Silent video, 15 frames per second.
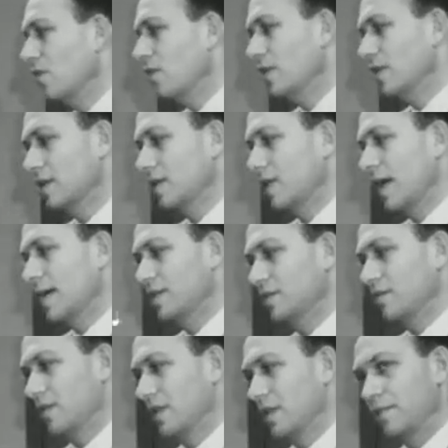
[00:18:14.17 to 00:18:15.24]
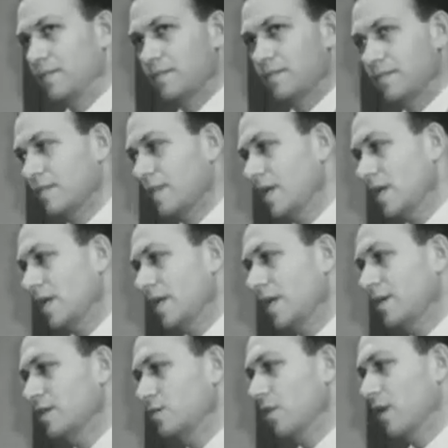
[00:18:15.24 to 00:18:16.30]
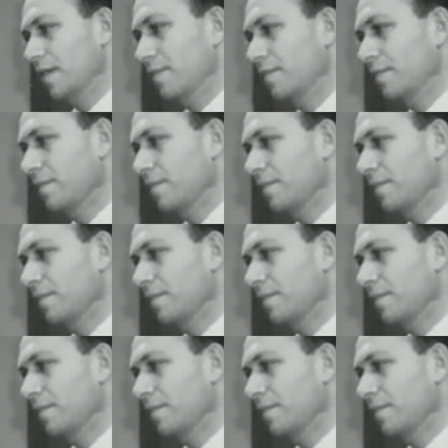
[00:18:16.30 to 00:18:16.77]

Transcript: called a klystron. Here's one.